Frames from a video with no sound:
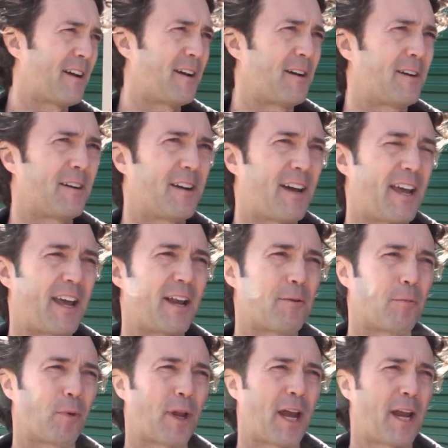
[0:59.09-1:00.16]
uh, I had
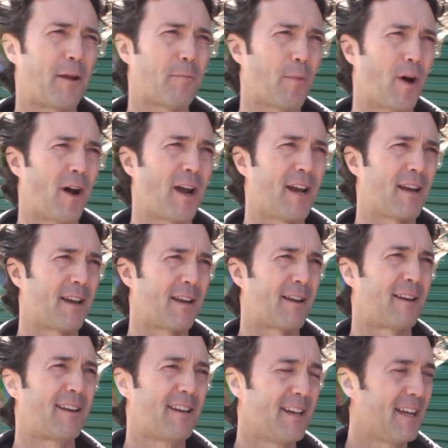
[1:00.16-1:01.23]
a plan in mind
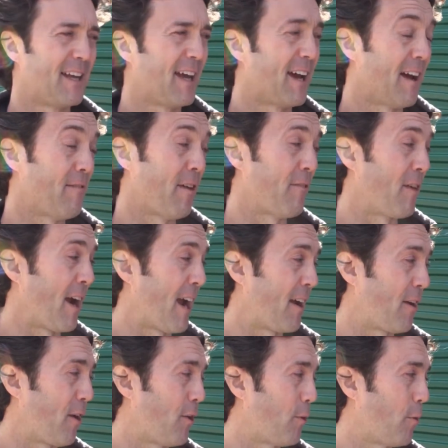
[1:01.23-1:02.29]
and I've never
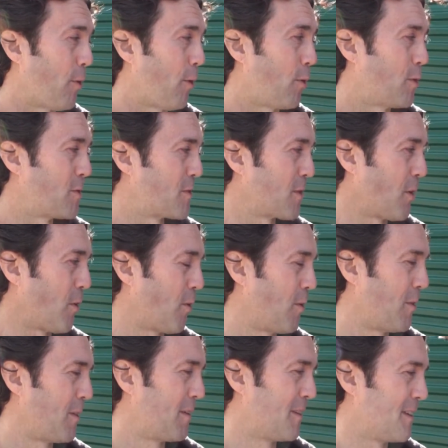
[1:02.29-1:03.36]
had it on the road,
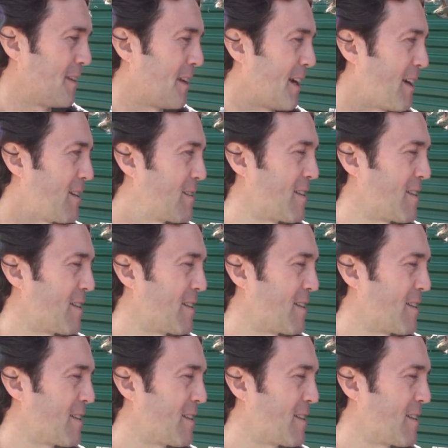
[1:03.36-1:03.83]
so like I